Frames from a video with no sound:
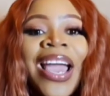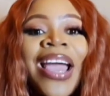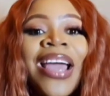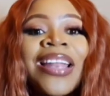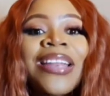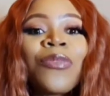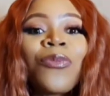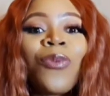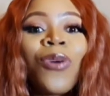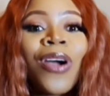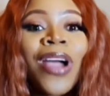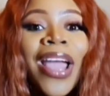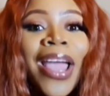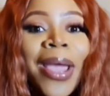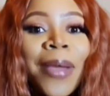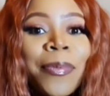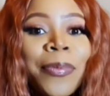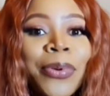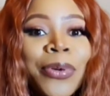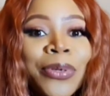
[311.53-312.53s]
And what
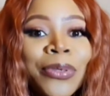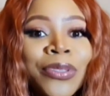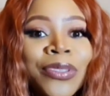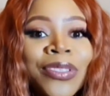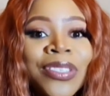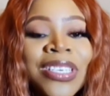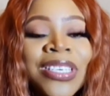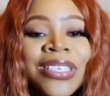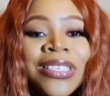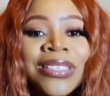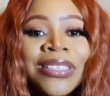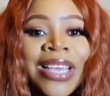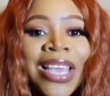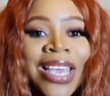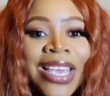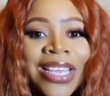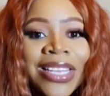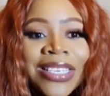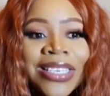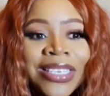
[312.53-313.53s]
happens is
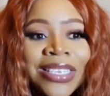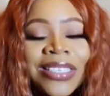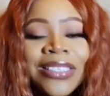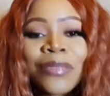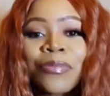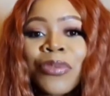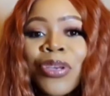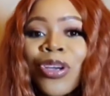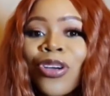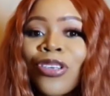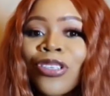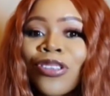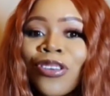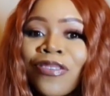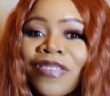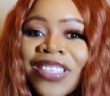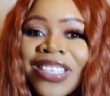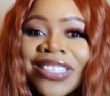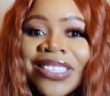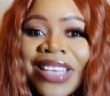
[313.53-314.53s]
this, because
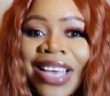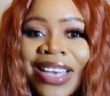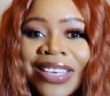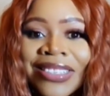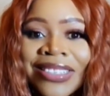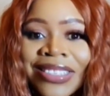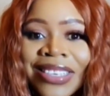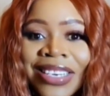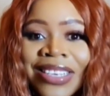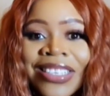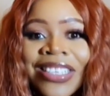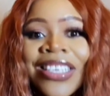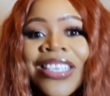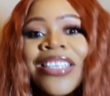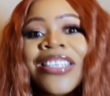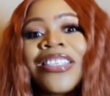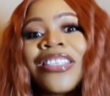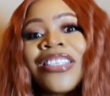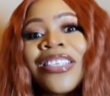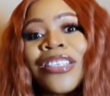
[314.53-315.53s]
of this acid,
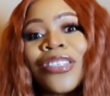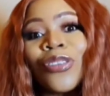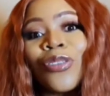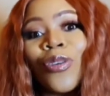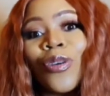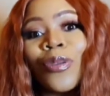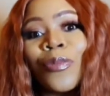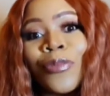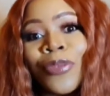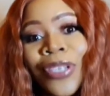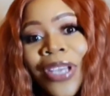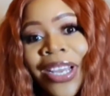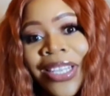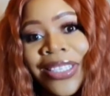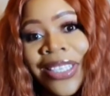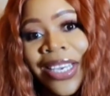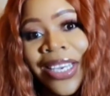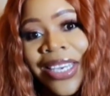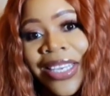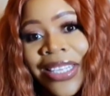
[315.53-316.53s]
you're
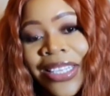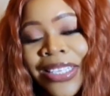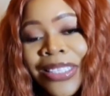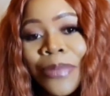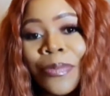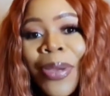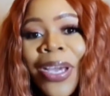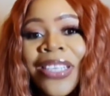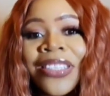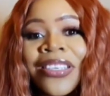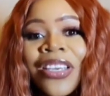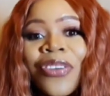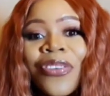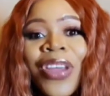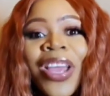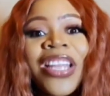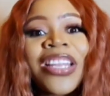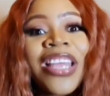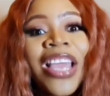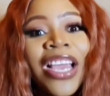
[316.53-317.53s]
attacking these
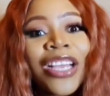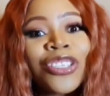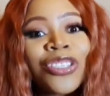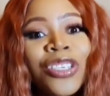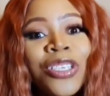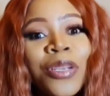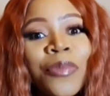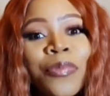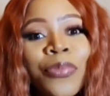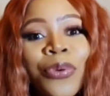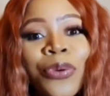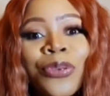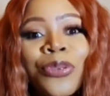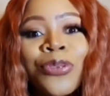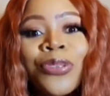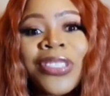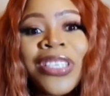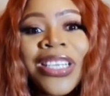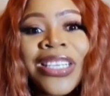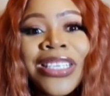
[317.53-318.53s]
bacteria, they actually
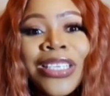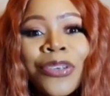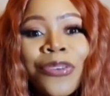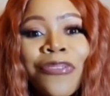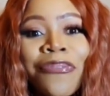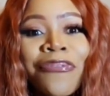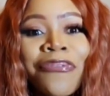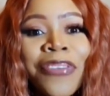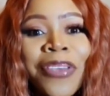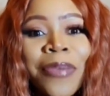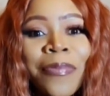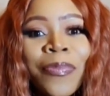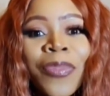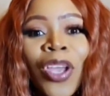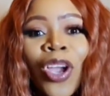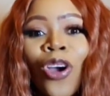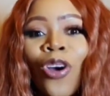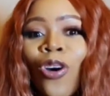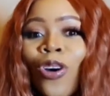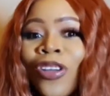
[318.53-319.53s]
produce a little film
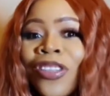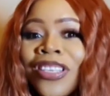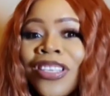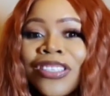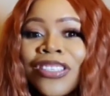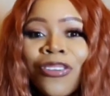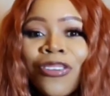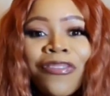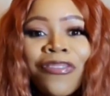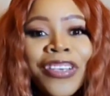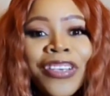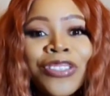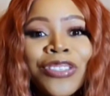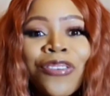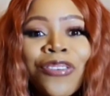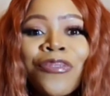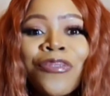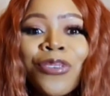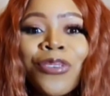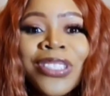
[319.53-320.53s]
on the
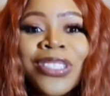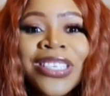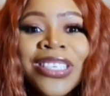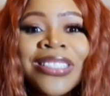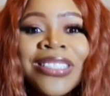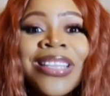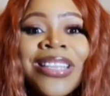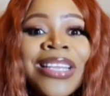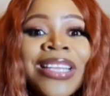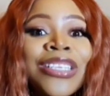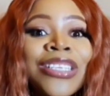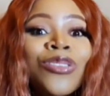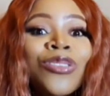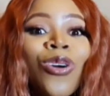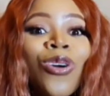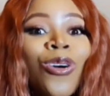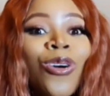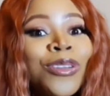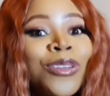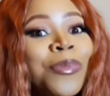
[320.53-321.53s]
surface of your teeth that is
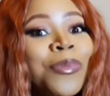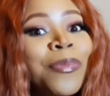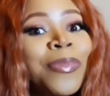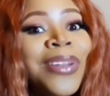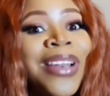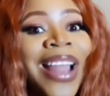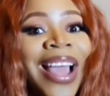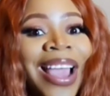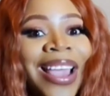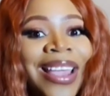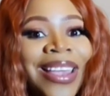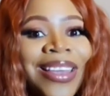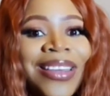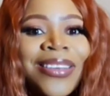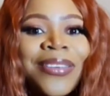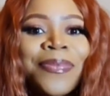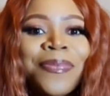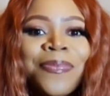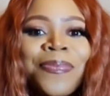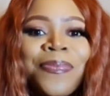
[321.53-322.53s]
called plaque.